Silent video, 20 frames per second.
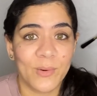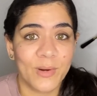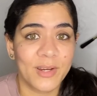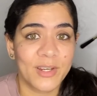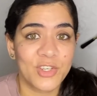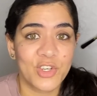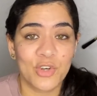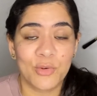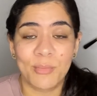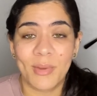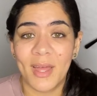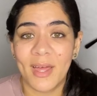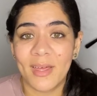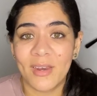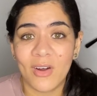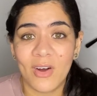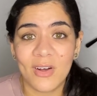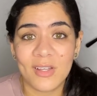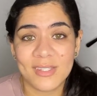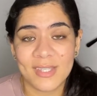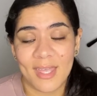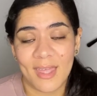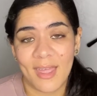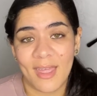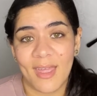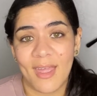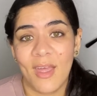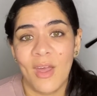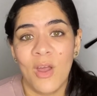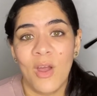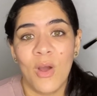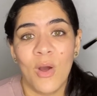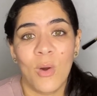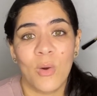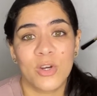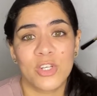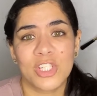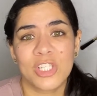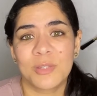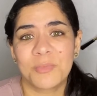or in your bed all day,
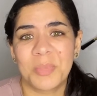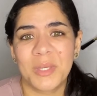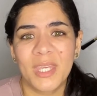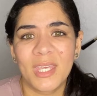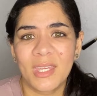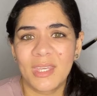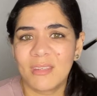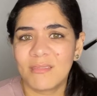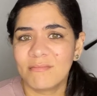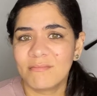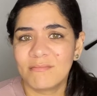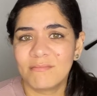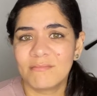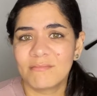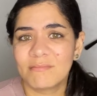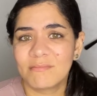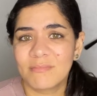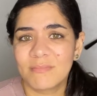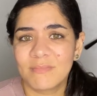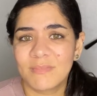or just being